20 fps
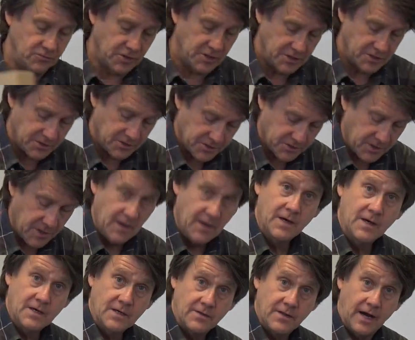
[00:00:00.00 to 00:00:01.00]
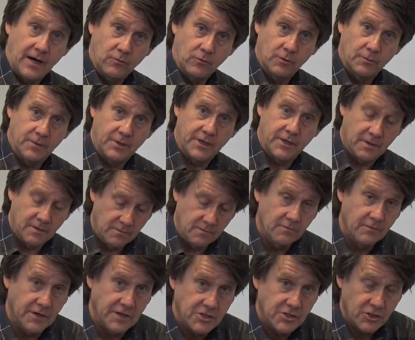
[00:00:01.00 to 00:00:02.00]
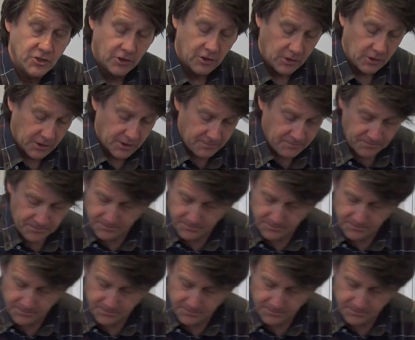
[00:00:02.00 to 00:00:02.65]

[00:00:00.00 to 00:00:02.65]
reasons. That will be very shortly.